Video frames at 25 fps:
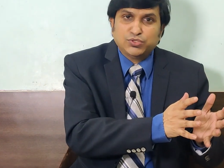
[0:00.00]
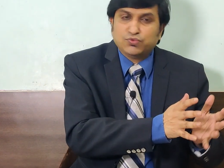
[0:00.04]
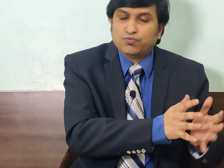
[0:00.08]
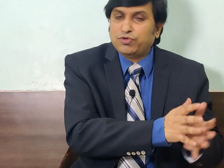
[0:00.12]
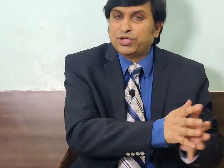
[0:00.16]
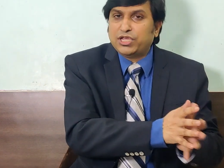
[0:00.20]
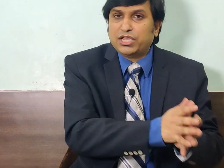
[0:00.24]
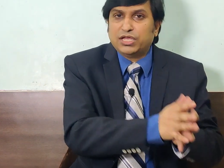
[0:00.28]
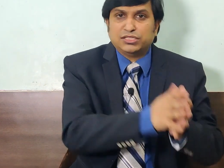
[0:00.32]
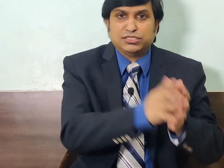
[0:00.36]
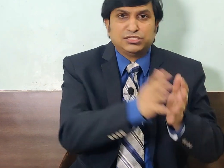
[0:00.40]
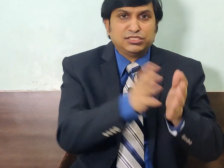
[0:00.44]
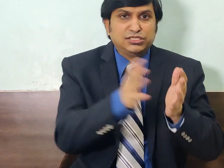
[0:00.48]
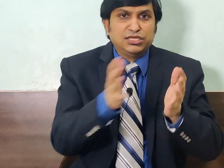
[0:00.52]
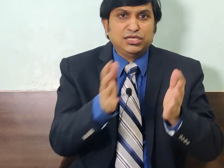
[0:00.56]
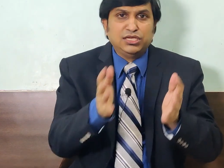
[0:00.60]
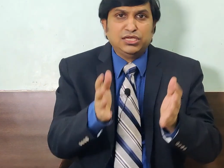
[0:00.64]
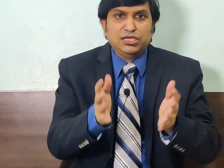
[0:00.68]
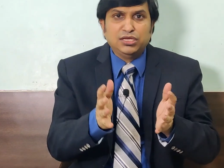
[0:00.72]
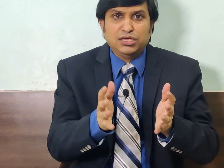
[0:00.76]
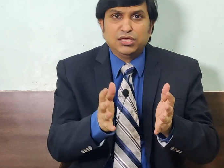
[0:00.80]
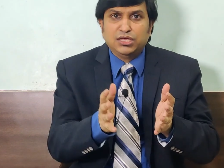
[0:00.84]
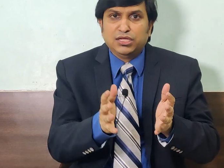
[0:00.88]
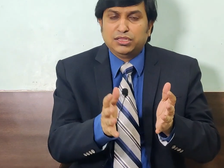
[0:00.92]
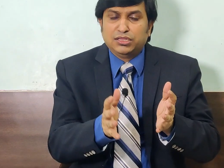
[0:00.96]
We can see
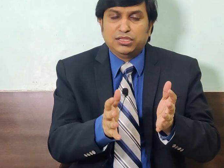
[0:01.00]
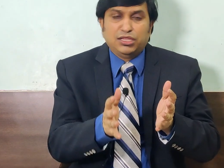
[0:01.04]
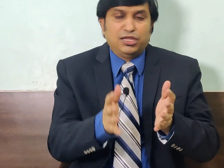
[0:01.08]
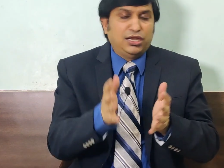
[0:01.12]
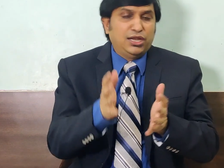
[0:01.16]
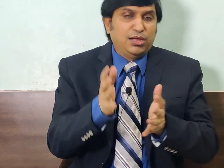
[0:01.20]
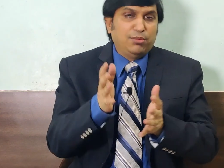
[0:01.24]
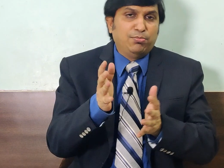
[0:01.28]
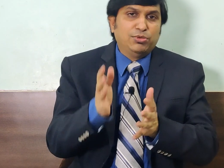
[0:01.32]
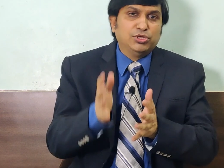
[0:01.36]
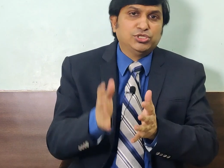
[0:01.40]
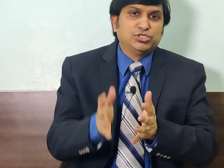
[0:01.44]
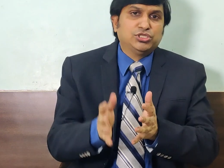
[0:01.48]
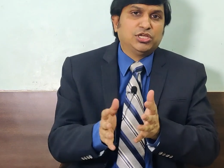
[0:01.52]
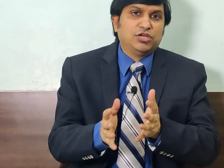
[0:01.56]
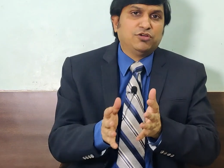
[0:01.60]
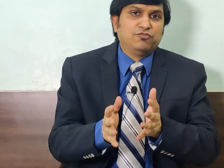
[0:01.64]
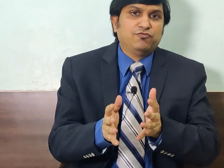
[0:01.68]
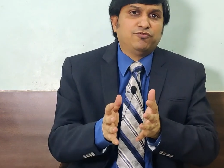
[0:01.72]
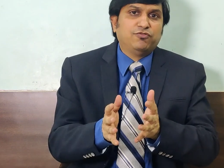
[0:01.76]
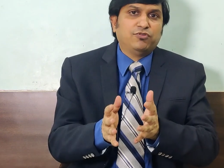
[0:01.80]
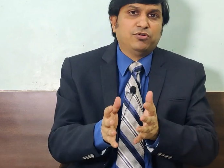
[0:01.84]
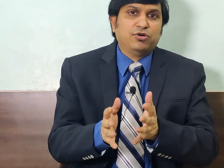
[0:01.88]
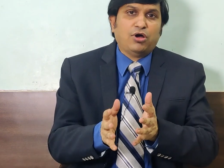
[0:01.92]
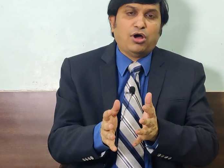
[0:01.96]
the numbers
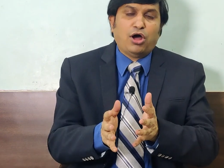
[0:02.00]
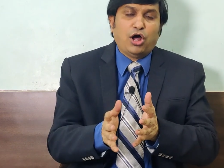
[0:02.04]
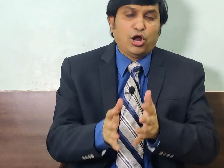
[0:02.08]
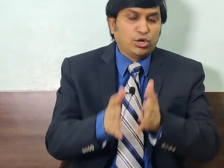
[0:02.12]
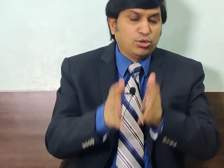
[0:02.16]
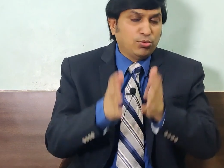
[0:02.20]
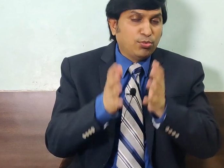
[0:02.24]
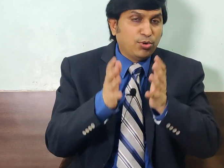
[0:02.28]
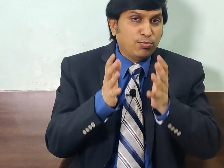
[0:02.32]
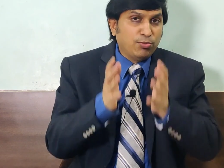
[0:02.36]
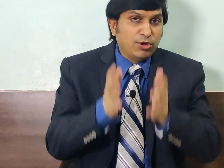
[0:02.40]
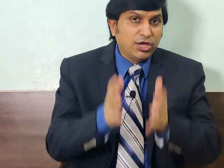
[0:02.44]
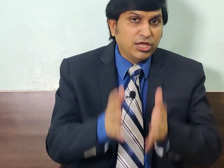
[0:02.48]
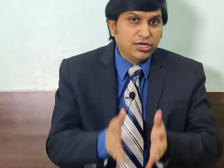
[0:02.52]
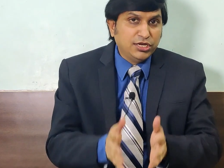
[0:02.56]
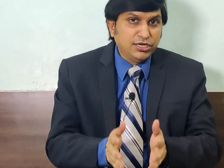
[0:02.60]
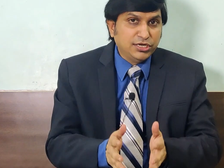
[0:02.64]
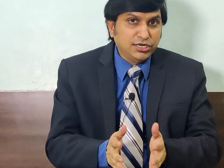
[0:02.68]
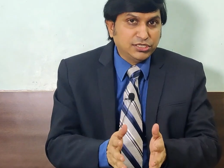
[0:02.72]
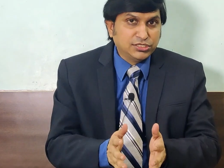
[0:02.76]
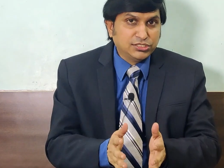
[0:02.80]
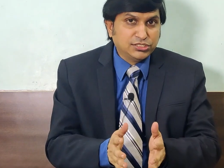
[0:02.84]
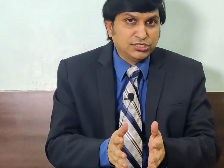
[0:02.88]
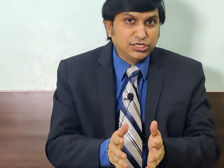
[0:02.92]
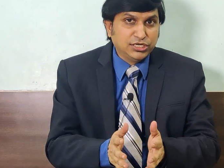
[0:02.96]
of automobile
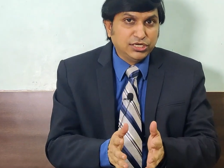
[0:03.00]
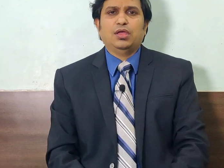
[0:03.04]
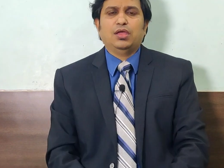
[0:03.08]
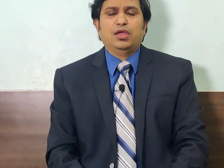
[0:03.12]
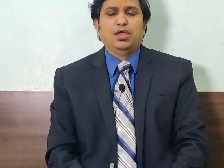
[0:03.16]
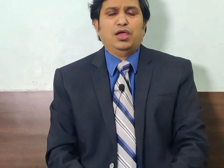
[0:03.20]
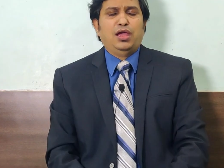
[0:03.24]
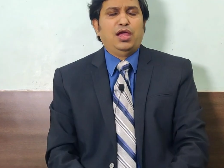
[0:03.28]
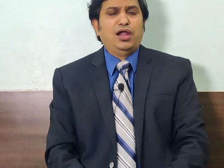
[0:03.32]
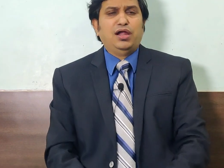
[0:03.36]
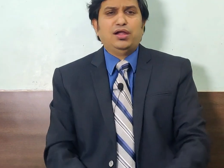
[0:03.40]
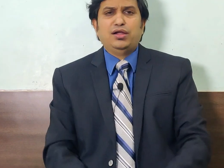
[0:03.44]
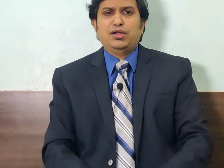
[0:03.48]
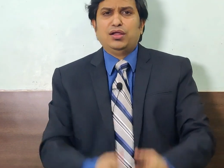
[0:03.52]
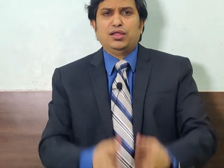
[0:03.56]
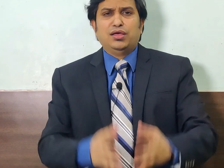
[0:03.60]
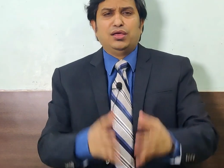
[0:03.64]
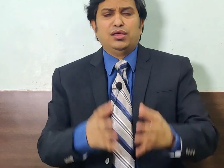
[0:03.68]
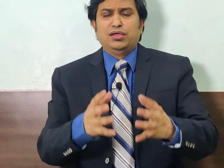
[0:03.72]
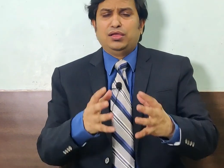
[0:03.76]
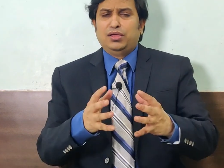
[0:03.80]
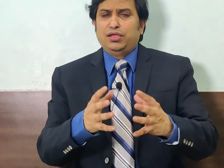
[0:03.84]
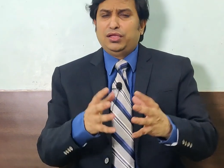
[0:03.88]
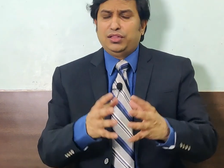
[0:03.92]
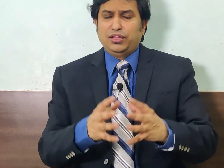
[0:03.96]
industry, and
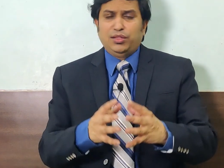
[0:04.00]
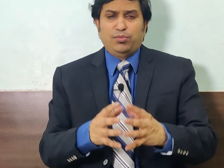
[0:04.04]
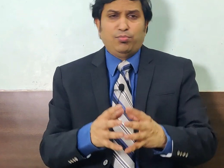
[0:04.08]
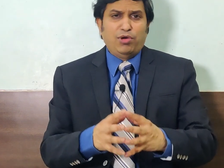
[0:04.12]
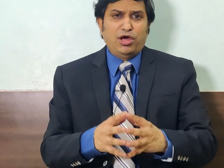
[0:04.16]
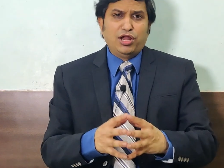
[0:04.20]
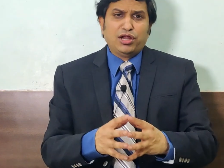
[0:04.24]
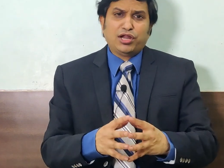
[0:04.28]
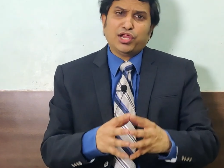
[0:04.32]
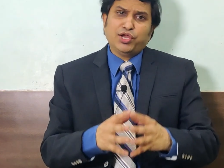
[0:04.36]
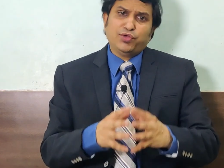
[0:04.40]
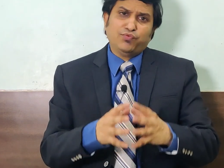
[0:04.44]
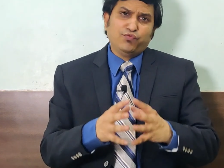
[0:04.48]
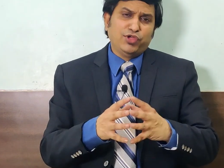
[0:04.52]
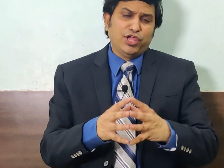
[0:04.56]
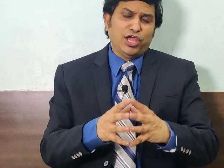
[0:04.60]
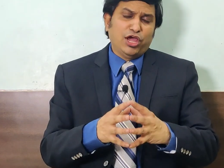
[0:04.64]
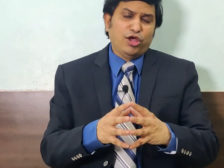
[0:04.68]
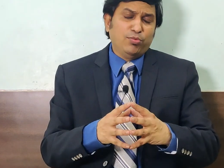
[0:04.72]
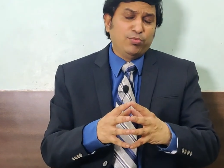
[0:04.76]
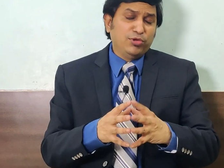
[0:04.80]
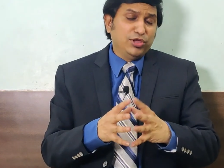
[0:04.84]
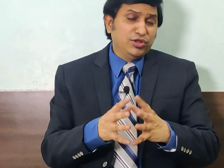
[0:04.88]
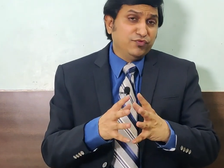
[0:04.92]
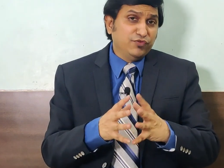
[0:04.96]
in the market we have
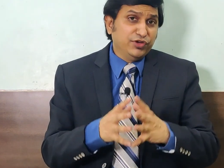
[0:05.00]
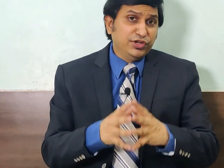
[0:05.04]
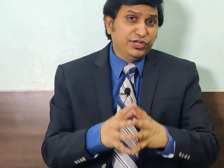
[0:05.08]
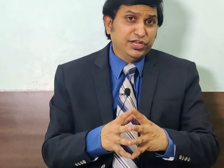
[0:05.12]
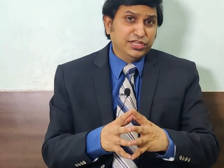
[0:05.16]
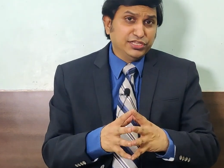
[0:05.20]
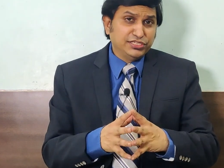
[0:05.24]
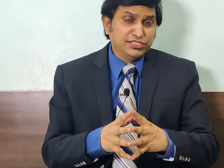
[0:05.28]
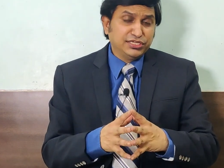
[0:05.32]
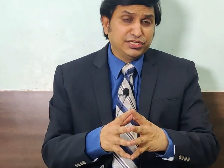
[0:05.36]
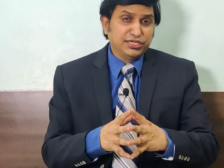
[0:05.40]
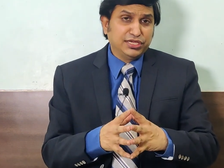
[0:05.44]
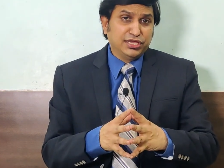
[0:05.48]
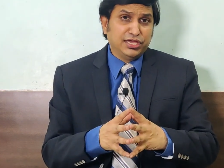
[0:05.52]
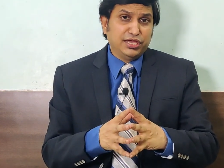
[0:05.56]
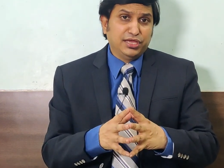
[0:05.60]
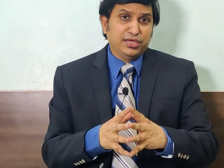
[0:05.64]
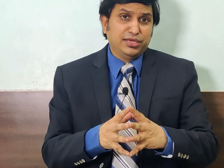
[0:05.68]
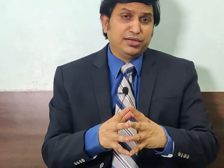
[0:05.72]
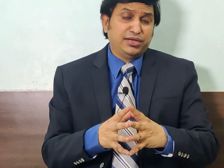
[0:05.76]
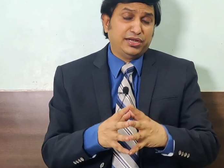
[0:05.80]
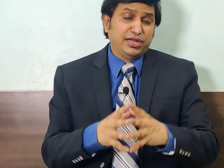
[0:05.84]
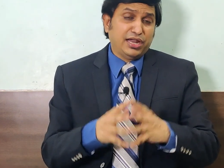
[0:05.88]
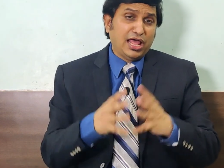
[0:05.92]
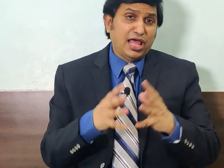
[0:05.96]
been witnessing a
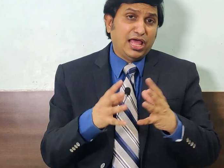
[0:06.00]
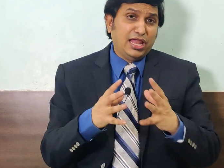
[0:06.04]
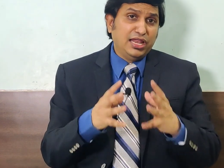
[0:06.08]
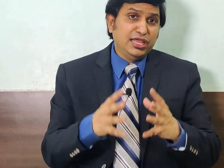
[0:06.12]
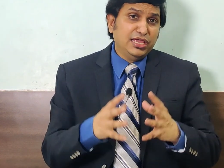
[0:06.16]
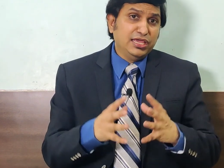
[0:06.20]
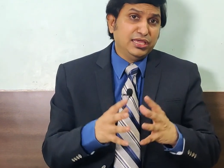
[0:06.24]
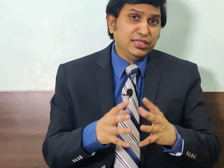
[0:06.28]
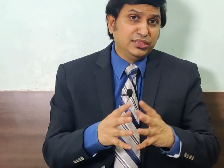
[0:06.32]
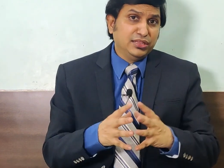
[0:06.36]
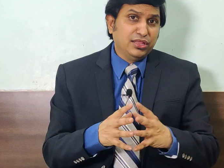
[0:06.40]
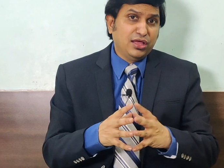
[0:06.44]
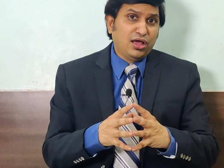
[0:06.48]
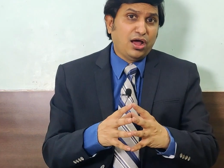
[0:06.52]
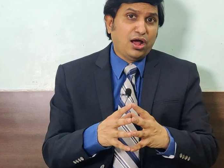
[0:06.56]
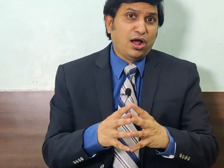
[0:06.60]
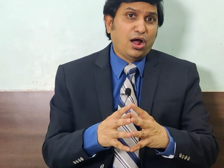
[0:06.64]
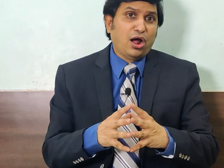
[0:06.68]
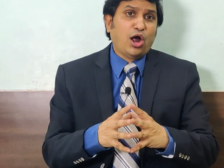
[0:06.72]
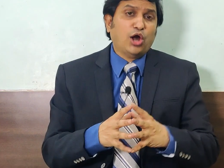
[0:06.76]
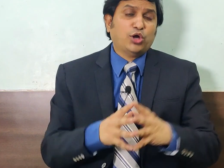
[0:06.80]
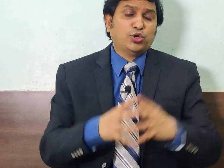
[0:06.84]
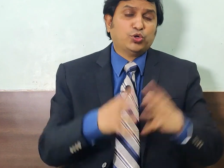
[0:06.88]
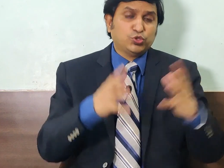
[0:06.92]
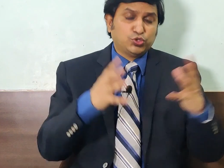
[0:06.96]
rally in the
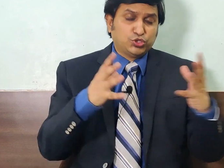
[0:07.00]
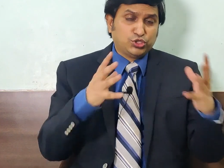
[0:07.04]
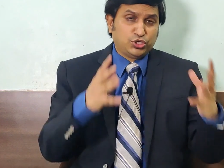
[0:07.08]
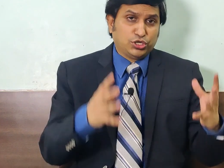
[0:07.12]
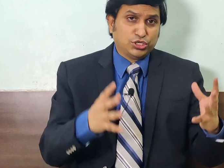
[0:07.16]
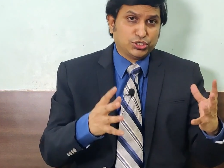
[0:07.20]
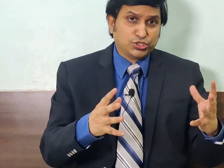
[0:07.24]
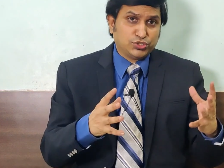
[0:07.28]
auto stocks.